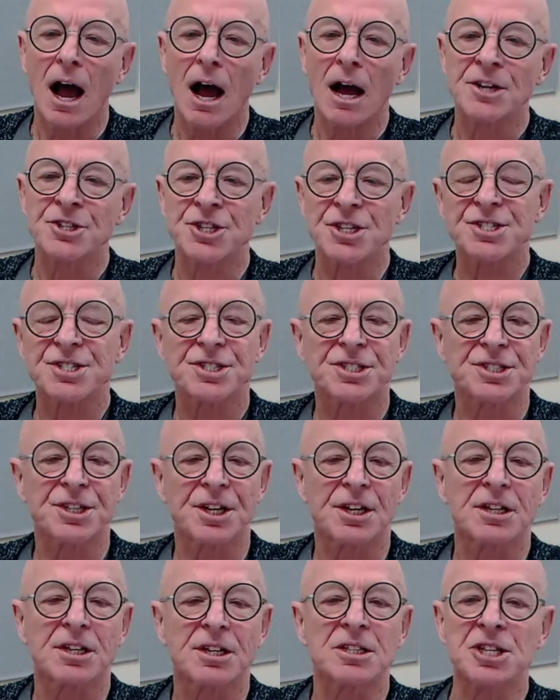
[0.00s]
Just
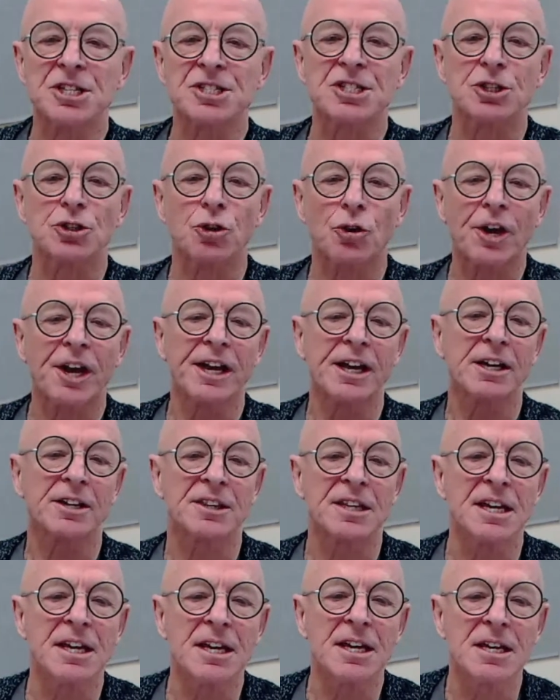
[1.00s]
uh, just looking at
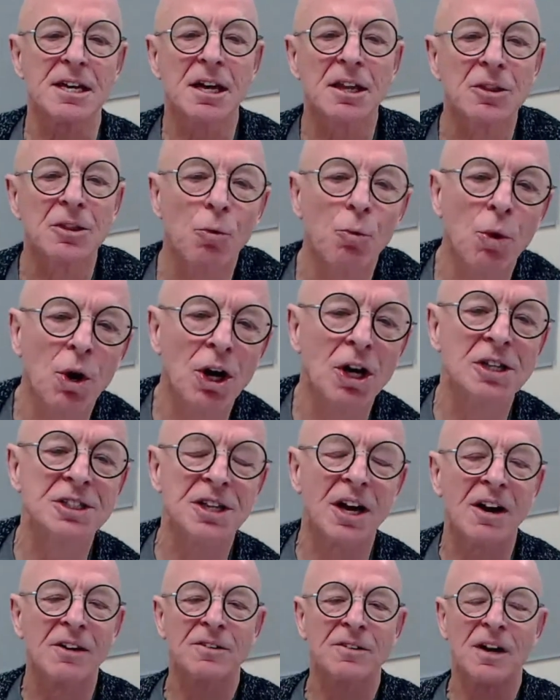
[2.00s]
the the word,
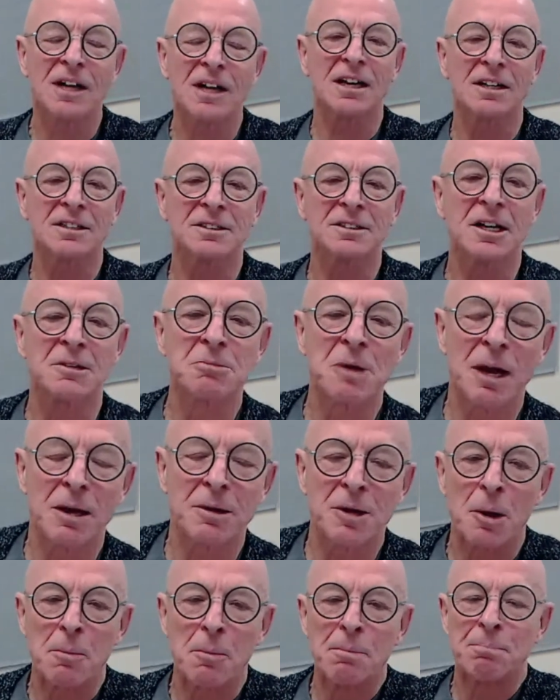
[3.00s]
I've,
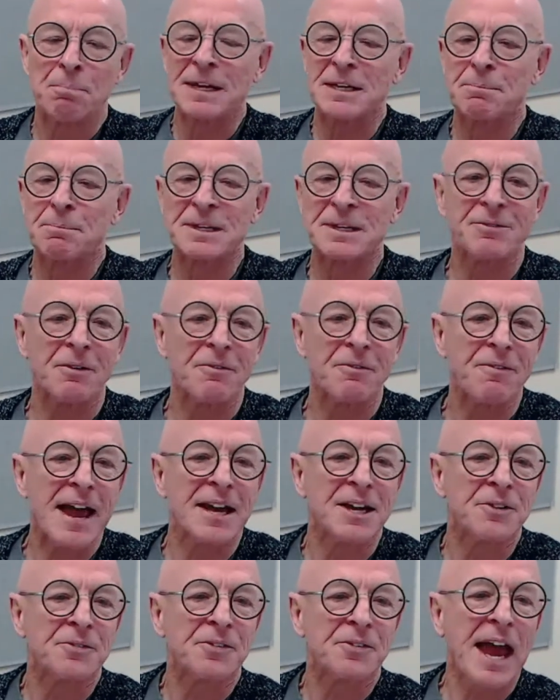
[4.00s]
I've, been a bit of a
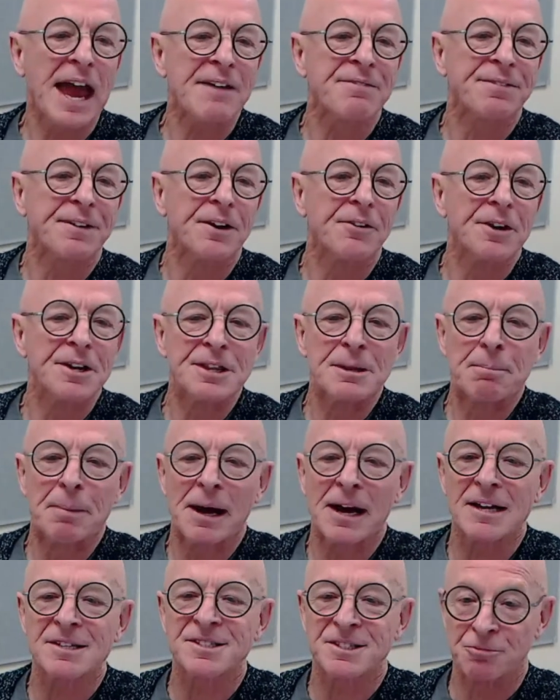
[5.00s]
fan of Kafka in the
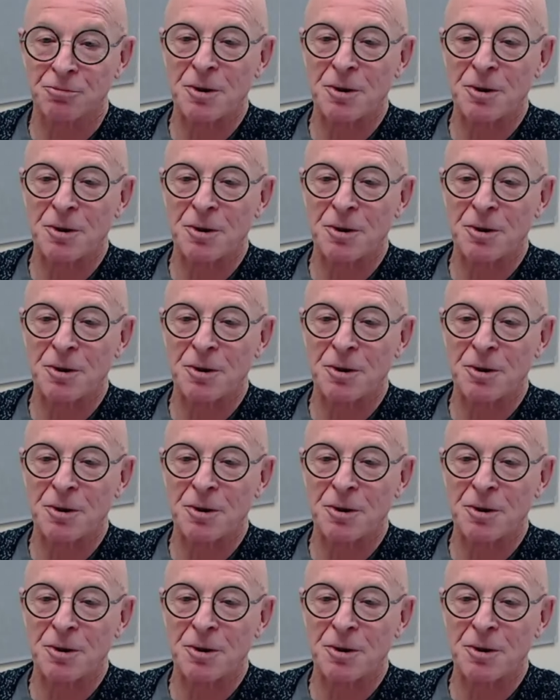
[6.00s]
past and